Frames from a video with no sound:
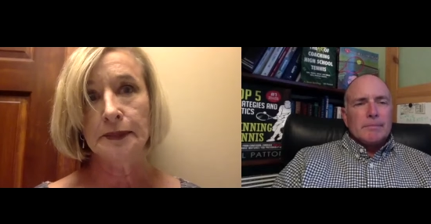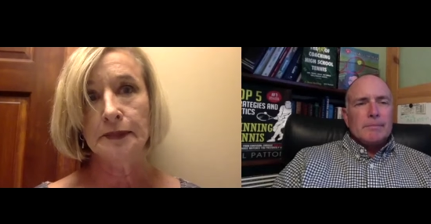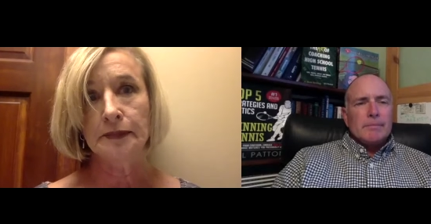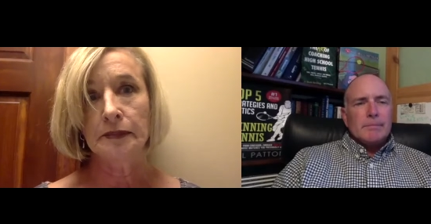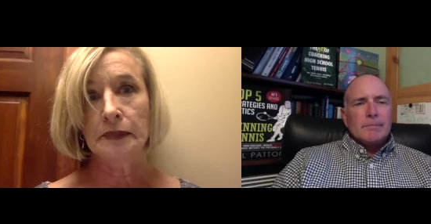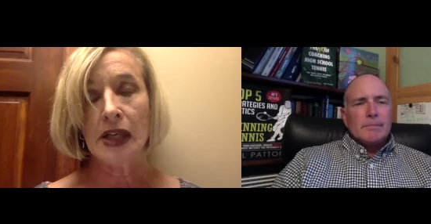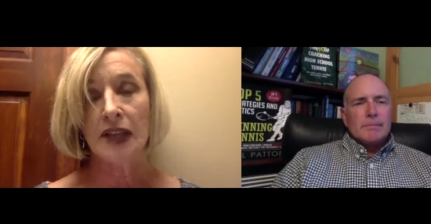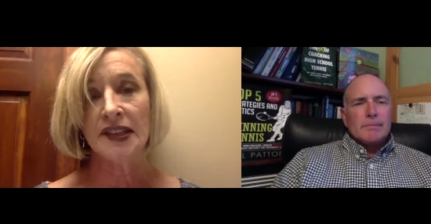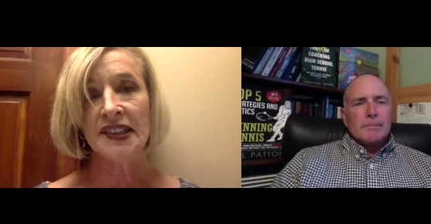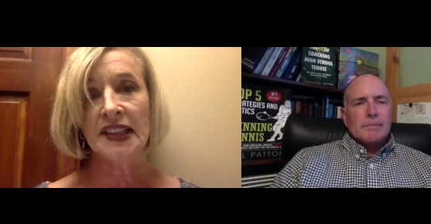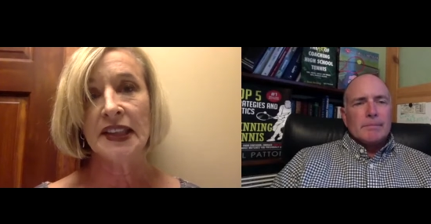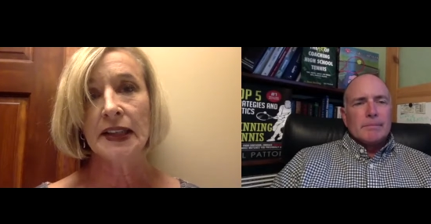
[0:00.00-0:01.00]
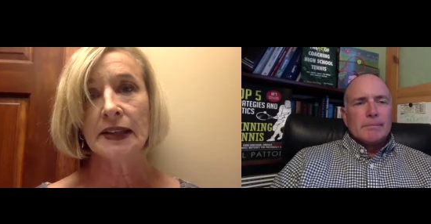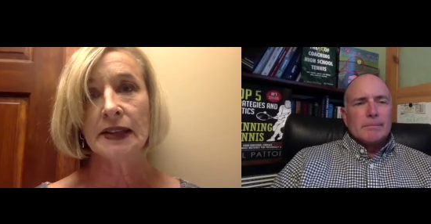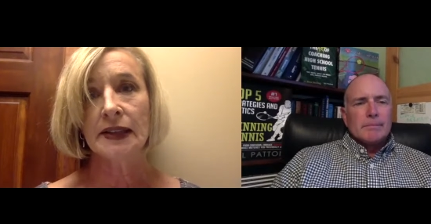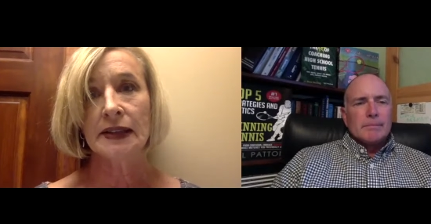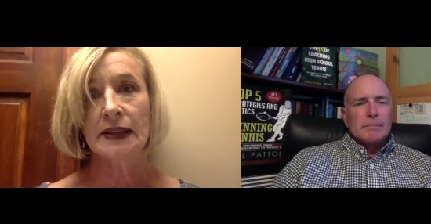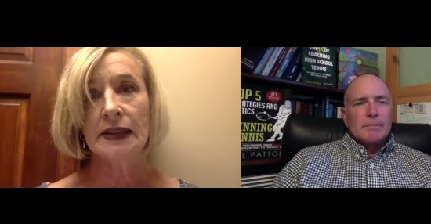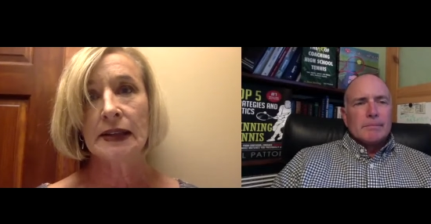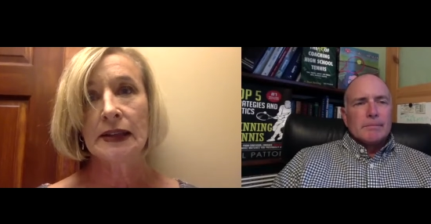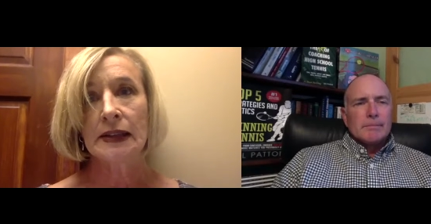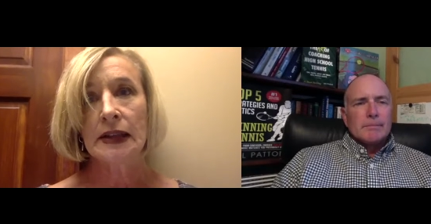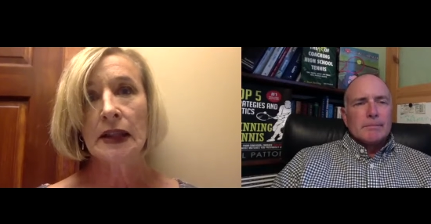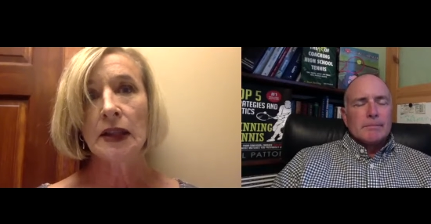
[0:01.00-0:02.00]
Speaker 1: are seeing a
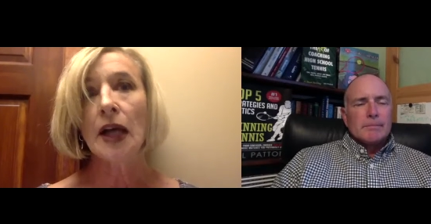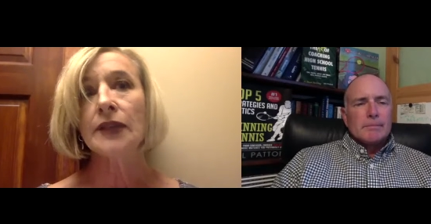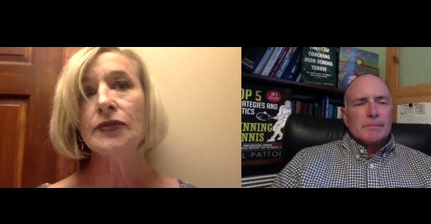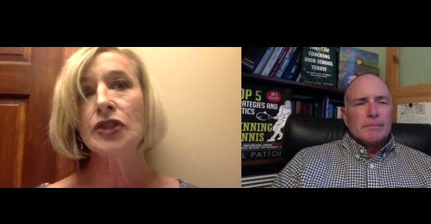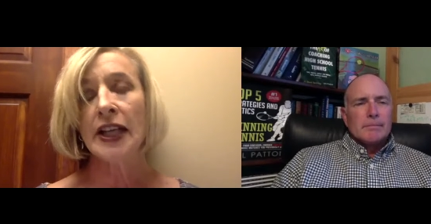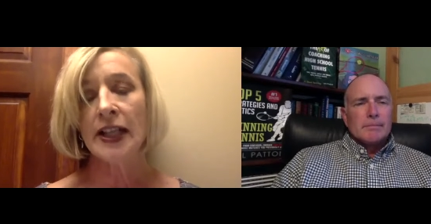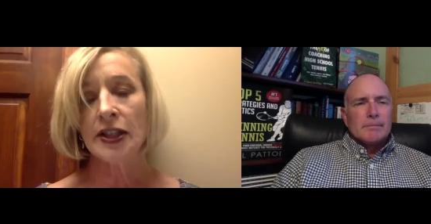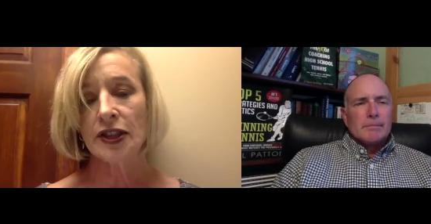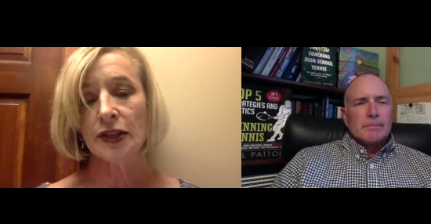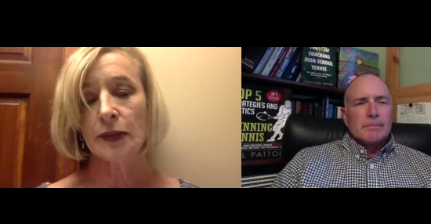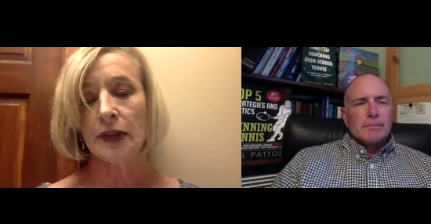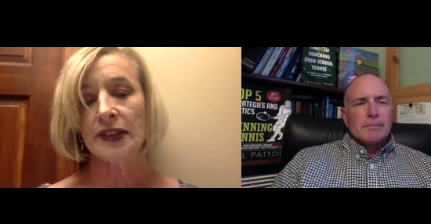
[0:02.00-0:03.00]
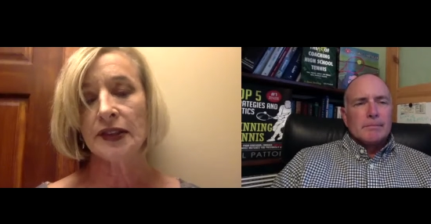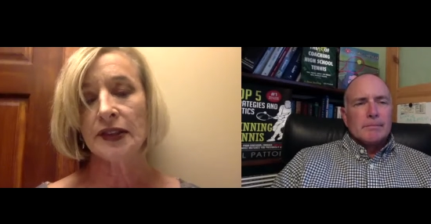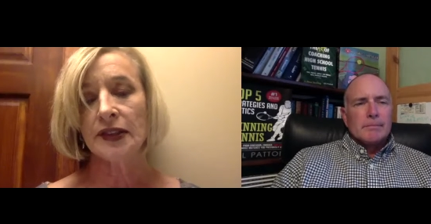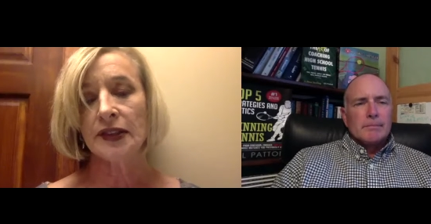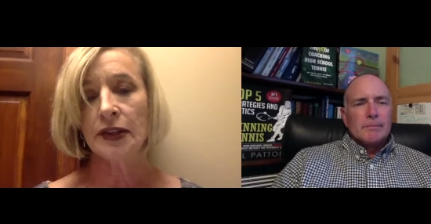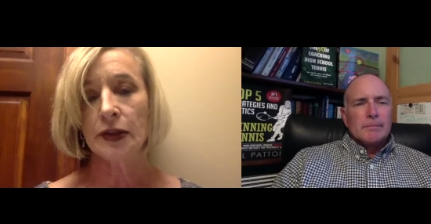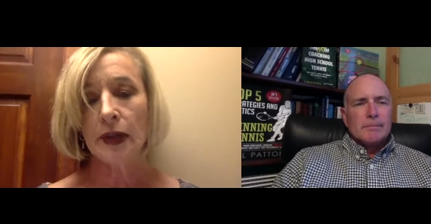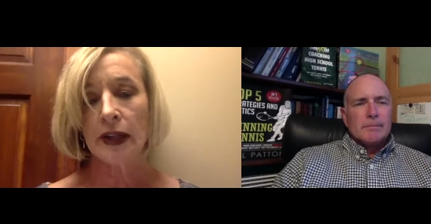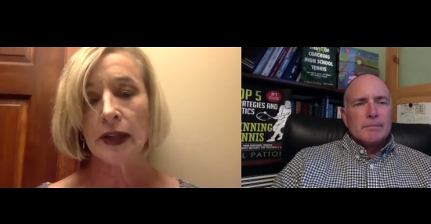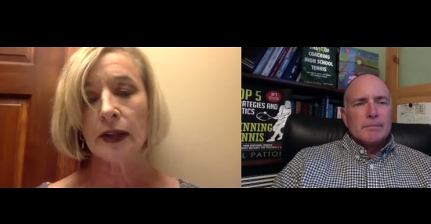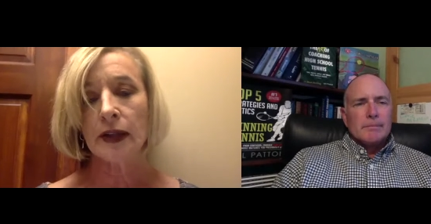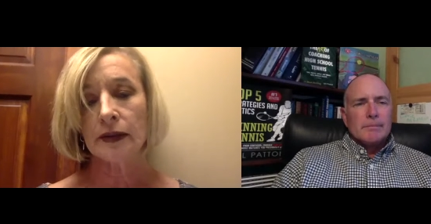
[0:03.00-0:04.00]
lot of changes with this new, new
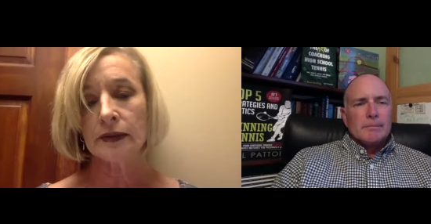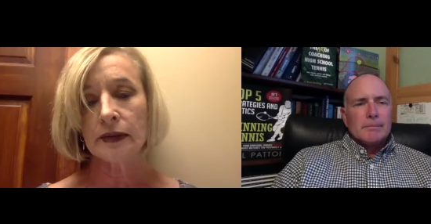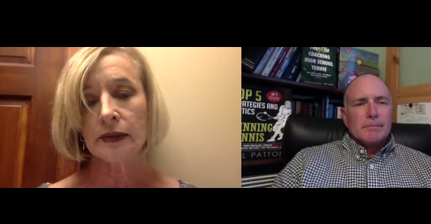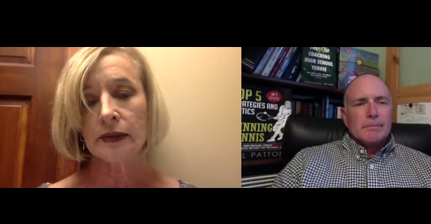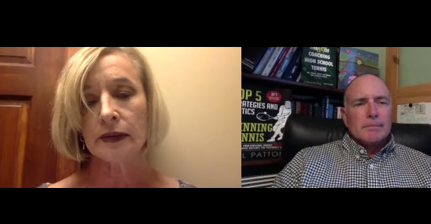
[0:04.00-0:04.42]
era of